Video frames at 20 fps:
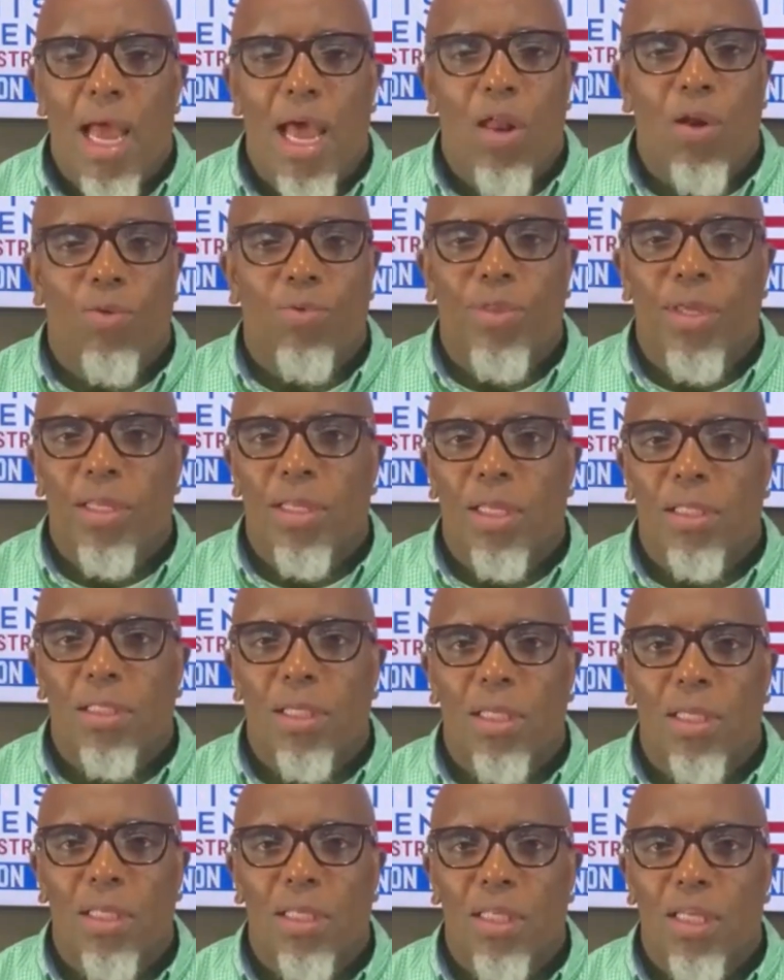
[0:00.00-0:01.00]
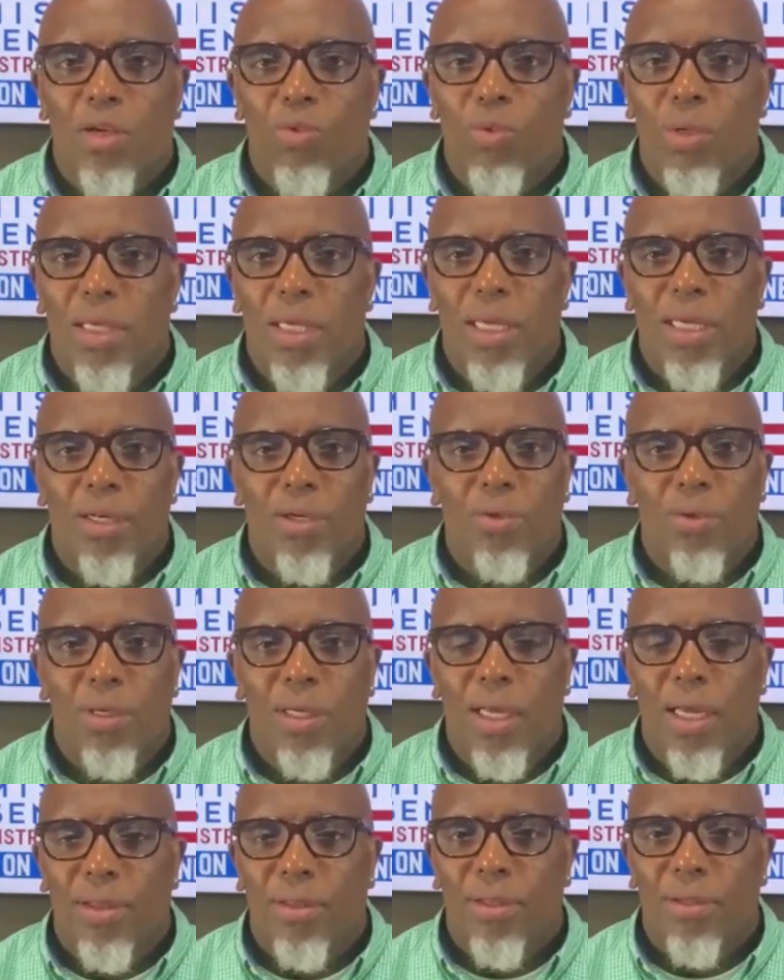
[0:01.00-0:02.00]
I don't think there's anything we can't do
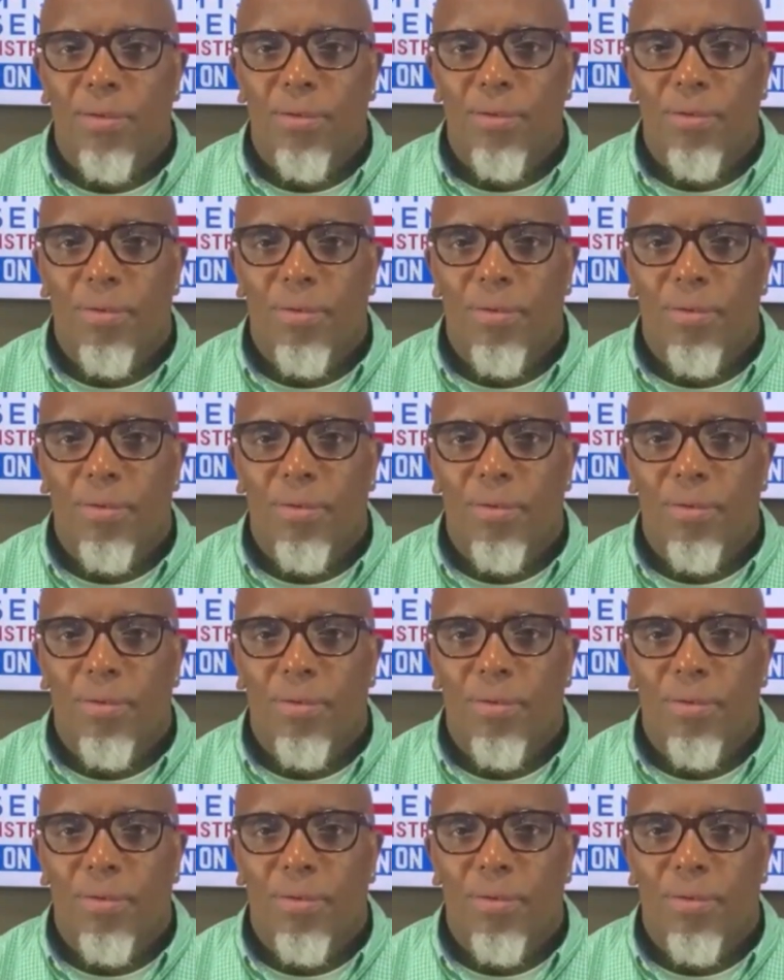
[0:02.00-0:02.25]
together.